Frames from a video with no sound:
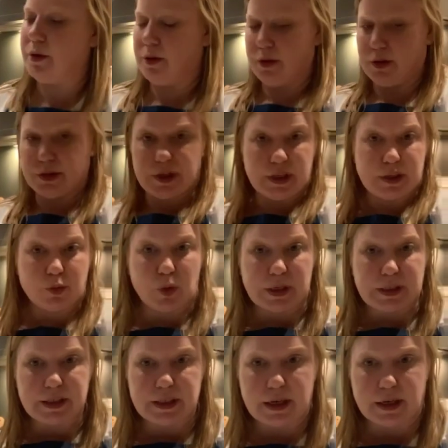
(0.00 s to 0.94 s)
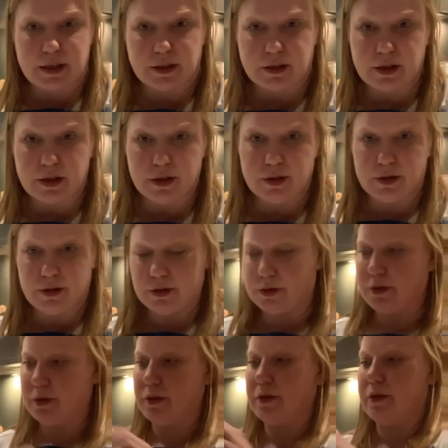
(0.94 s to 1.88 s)
So it's 1 second.
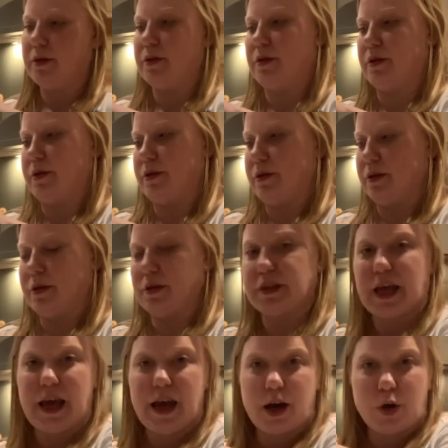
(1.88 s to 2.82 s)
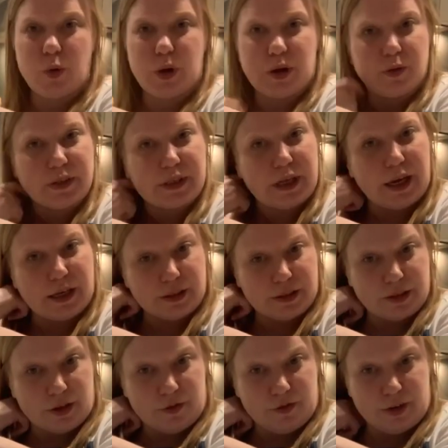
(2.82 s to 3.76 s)
So how quick was that
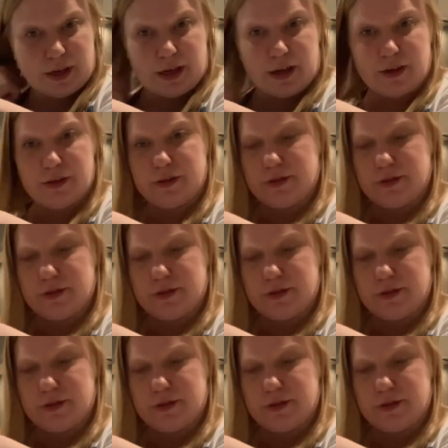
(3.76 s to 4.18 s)
so far?